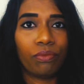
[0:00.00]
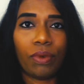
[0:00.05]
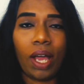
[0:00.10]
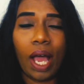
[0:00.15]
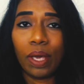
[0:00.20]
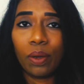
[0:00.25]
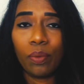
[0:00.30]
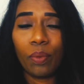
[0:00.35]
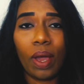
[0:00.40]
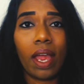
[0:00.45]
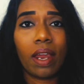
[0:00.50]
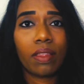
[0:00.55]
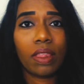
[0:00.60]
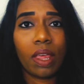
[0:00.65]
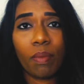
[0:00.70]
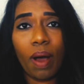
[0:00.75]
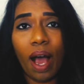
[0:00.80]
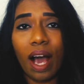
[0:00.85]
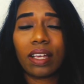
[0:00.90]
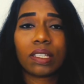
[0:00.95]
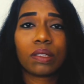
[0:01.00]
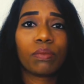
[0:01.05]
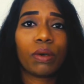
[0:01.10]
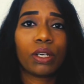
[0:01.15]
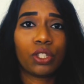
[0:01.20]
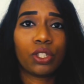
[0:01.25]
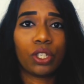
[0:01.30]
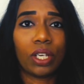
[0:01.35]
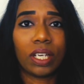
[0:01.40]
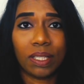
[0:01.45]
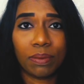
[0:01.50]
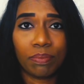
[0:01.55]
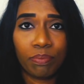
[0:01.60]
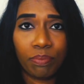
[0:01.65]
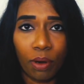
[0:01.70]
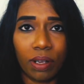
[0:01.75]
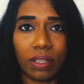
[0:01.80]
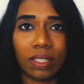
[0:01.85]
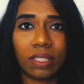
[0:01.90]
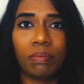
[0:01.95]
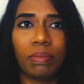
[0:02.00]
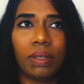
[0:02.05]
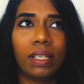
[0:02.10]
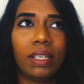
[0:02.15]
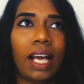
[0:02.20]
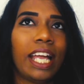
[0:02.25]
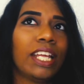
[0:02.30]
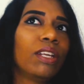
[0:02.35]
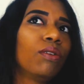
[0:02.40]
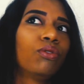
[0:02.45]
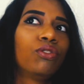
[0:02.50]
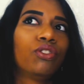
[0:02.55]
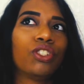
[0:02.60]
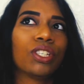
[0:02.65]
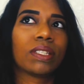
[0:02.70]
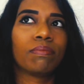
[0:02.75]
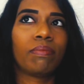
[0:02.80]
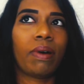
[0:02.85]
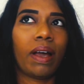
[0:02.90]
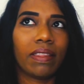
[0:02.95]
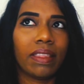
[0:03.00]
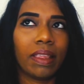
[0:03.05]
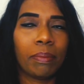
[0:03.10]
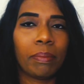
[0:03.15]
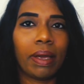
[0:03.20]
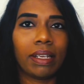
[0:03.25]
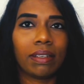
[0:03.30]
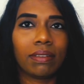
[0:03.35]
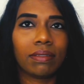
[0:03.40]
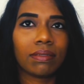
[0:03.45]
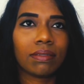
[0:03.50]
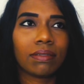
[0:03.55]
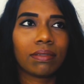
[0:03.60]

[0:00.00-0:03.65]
I wear them as much as possible I don't just buy them and